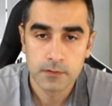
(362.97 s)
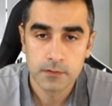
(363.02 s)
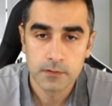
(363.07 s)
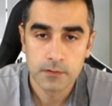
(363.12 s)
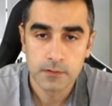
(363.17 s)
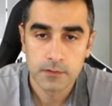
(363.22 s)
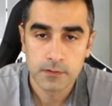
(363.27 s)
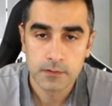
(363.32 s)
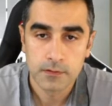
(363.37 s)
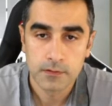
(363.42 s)

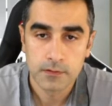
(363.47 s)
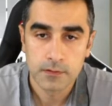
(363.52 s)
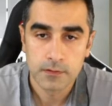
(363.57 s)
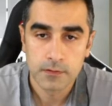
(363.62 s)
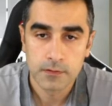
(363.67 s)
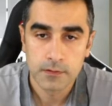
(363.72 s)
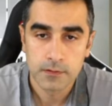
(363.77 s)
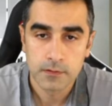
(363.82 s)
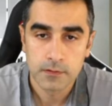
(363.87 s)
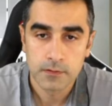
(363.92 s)

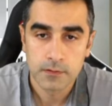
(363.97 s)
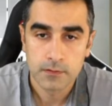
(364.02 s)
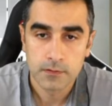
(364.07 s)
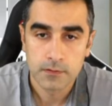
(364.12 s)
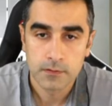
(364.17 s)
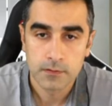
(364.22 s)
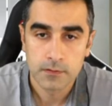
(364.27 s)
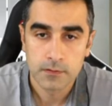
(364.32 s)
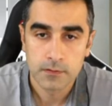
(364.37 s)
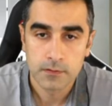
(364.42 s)

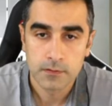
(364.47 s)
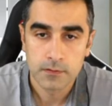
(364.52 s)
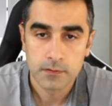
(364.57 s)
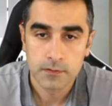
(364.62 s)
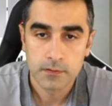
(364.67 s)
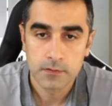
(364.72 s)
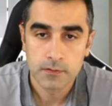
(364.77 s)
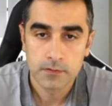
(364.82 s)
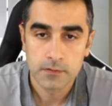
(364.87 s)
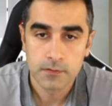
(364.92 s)

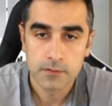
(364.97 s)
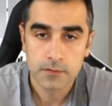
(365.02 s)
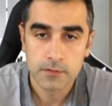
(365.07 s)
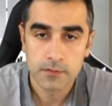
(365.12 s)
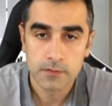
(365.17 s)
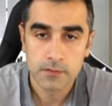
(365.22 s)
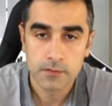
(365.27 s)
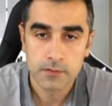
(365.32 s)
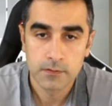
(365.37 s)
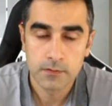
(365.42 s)

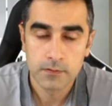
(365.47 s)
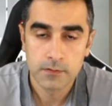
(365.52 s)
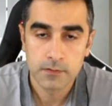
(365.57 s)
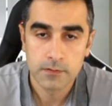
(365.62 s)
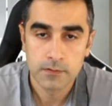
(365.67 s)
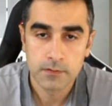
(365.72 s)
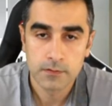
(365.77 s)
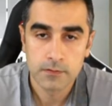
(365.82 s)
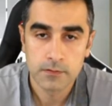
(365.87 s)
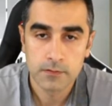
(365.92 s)

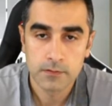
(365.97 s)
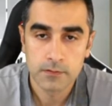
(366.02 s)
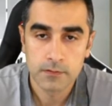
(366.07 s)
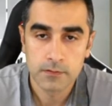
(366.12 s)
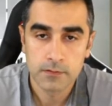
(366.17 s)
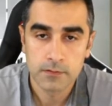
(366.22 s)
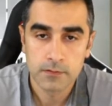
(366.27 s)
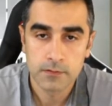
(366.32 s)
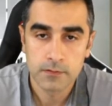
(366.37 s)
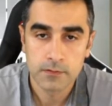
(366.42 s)

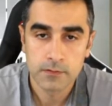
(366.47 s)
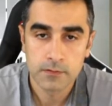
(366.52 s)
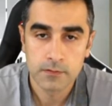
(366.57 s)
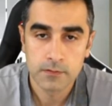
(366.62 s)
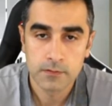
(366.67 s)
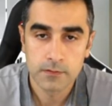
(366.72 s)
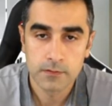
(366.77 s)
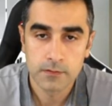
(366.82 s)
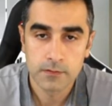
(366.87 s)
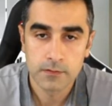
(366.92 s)

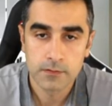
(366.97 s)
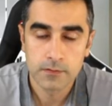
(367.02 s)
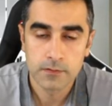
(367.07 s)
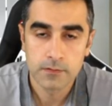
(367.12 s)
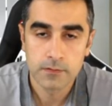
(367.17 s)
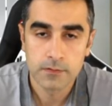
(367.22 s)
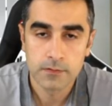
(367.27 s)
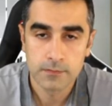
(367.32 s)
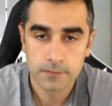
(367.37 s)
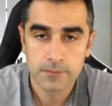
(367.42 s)

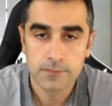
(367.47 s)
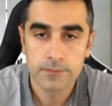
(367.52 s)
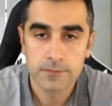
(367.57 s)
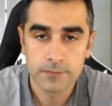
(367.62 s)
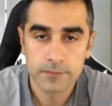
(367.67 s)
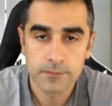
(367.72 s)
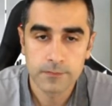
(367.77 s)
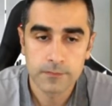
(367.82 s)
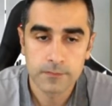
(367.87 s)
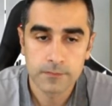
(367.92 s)

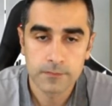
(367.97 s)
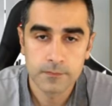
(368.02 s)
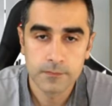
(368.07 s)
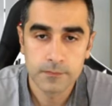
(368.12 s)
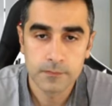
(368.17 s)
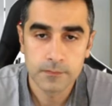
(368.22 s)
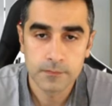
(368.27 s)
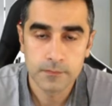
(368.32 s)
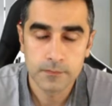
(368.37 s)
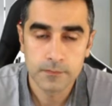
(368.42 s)

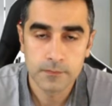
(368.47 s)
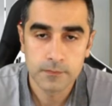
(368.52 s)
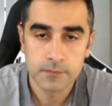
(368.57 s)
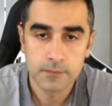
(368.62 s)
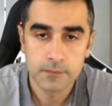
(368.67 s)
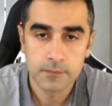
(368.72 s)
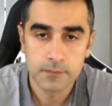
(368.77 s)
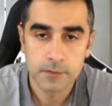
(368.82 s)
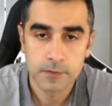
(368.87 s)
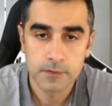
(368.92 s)

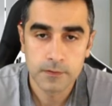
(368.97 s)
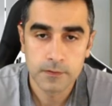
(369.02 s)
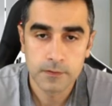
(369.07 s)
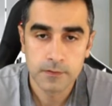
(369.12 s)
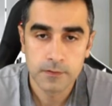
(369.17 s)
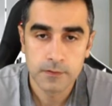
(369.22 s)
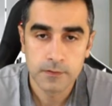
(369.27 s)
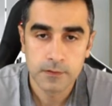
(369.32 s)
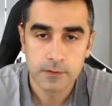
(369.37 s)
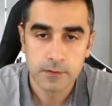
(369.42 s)

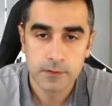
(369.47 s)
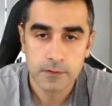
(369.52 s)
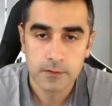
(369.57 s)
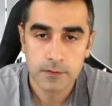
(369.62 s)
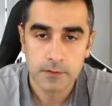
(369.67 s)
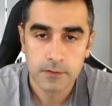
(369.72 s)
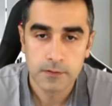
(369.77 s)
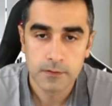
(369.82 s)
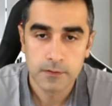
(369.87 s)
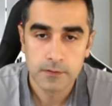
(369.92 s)

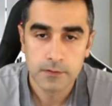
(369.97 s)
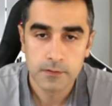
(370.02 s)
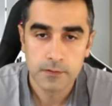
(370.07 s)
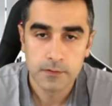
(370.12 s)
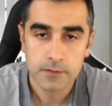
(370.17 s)
(not speaking)